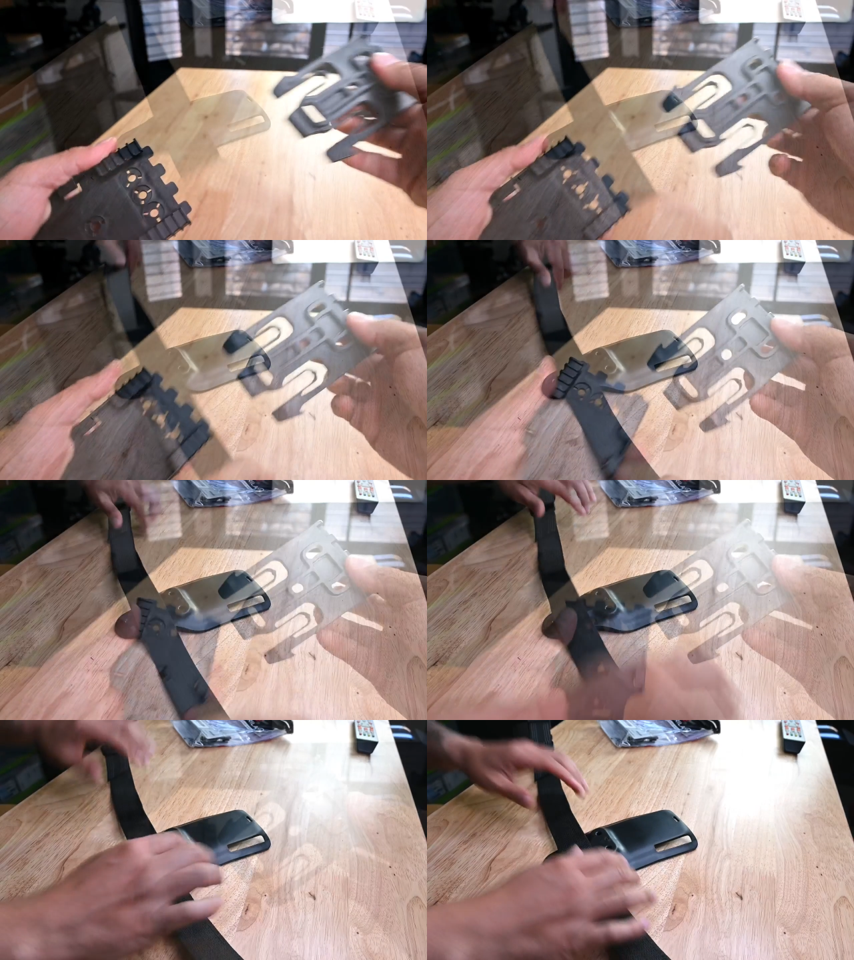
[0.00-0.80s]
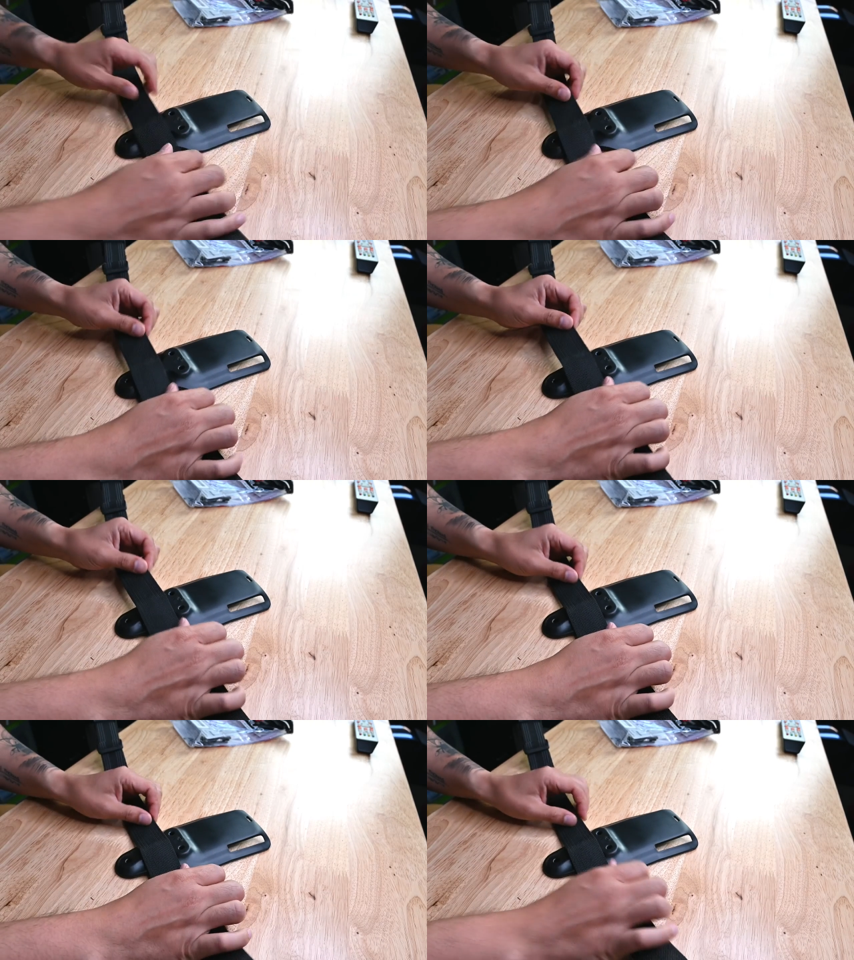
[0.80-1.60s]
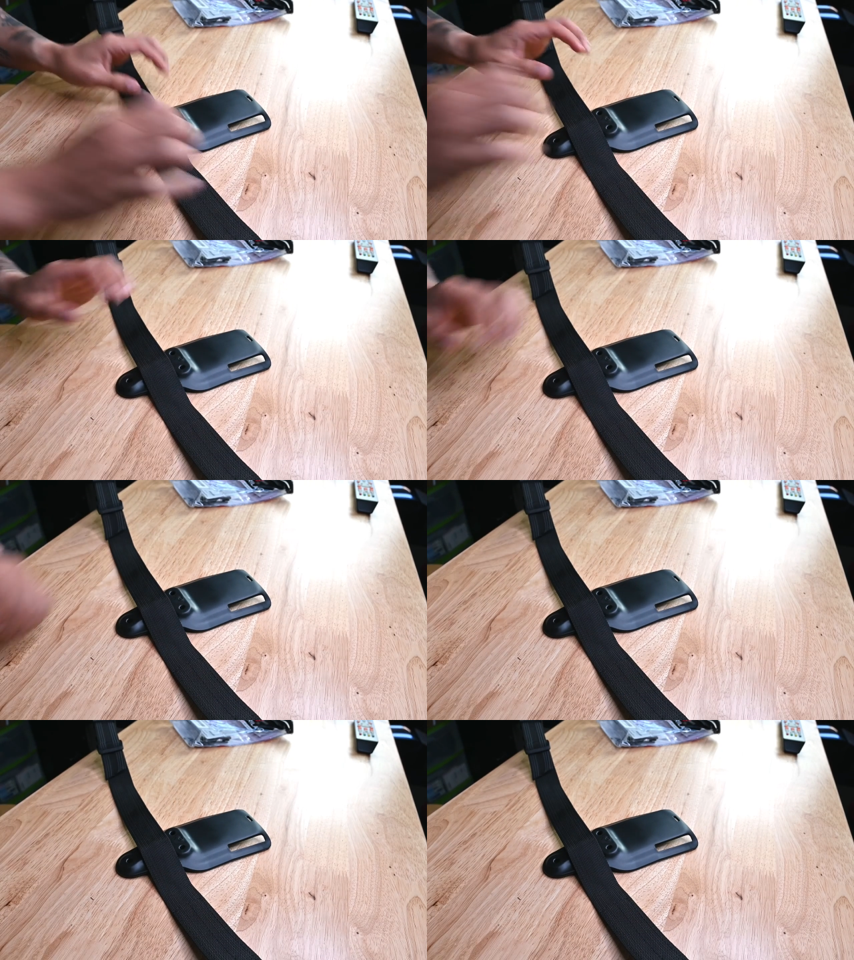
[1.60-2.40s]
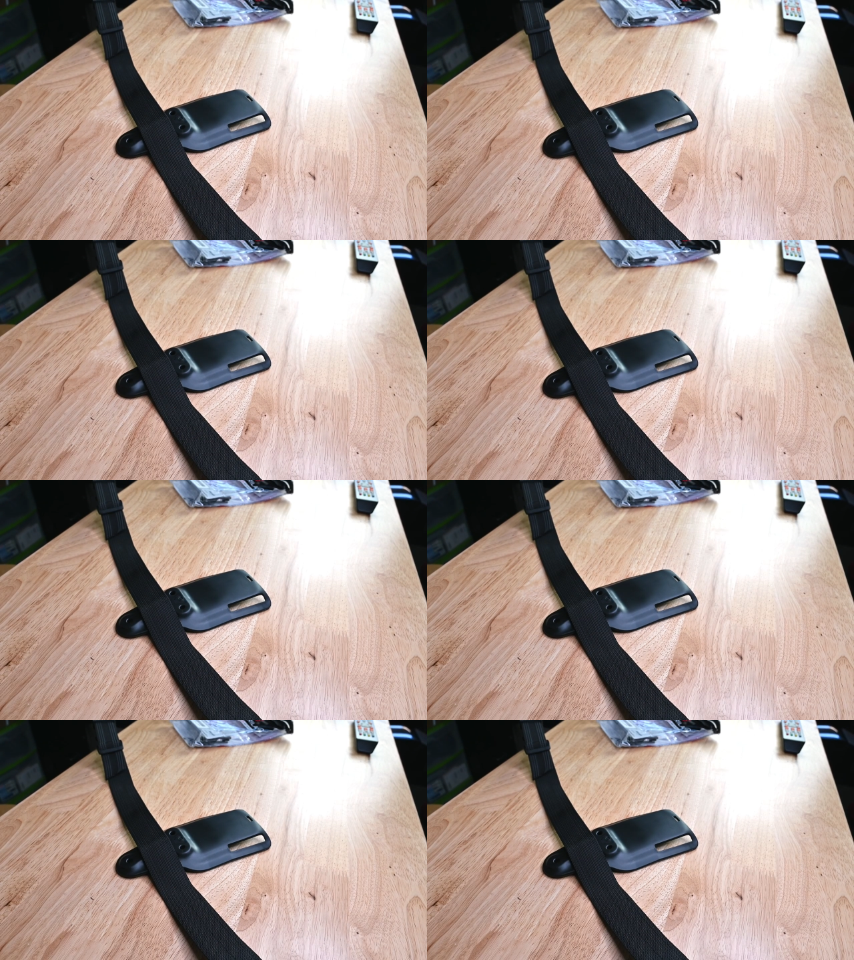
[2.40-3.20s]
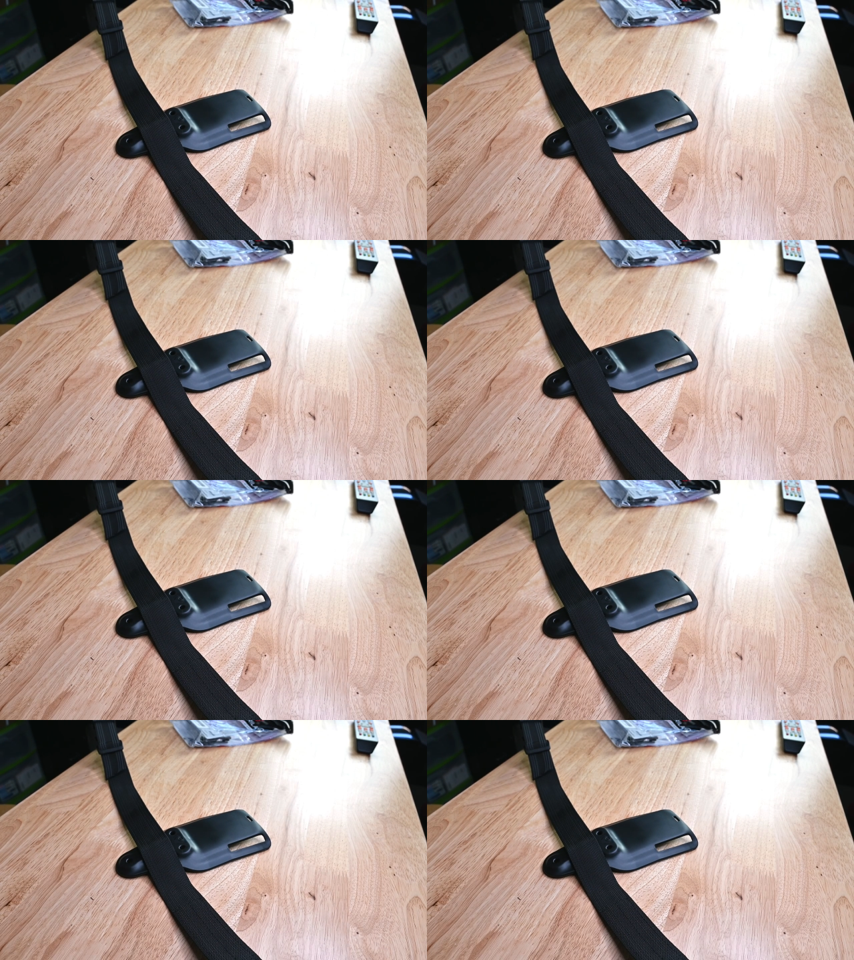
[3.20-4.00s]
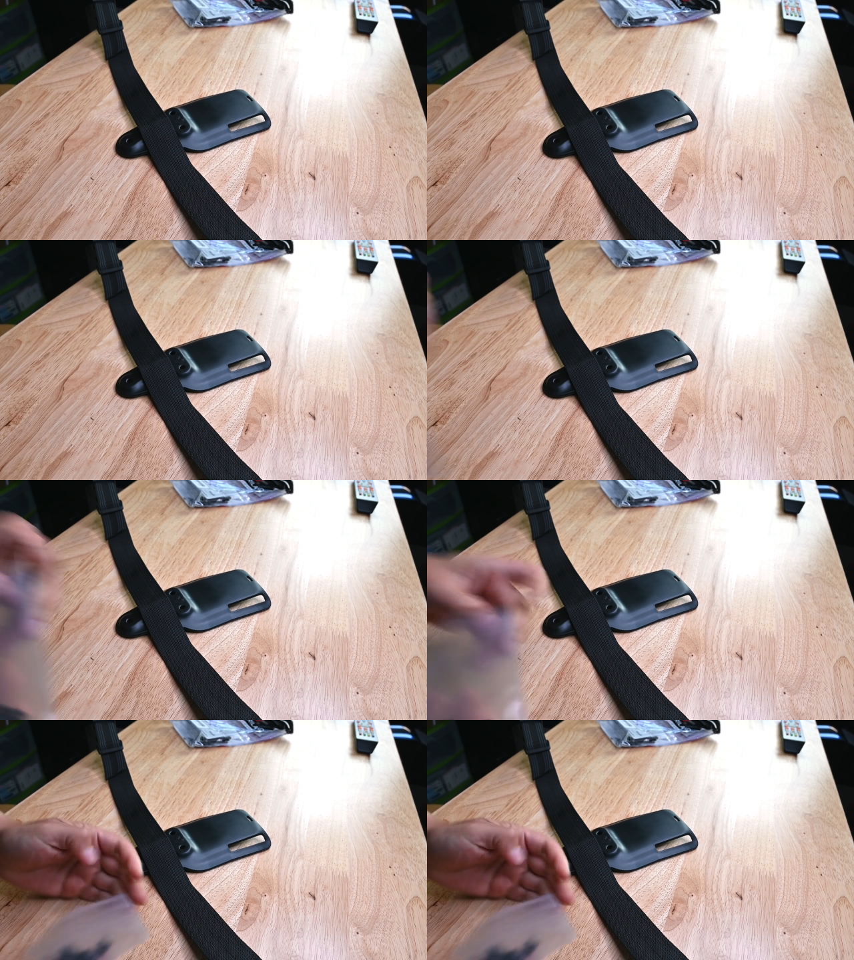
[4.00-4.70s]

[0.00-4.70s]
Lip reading: [unreadable: no face in view]